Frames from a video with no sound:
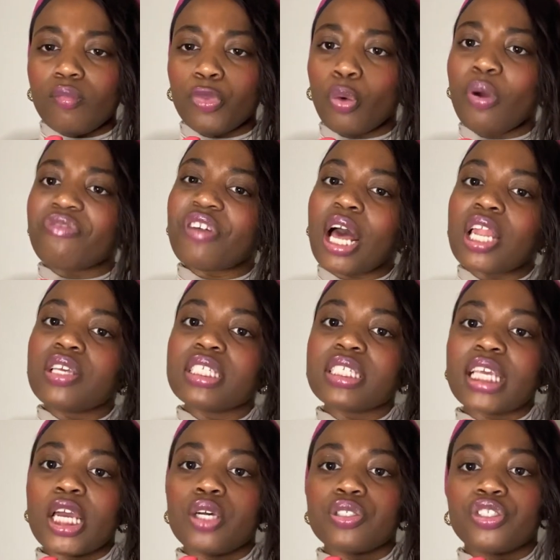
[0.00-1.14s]
What follows is
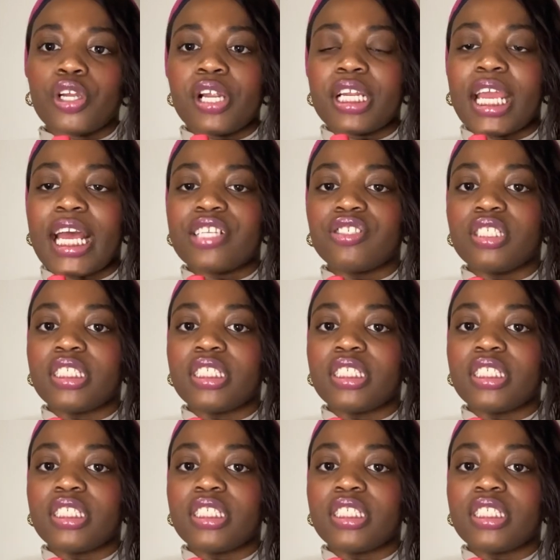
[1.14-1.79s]
Elle's journey as she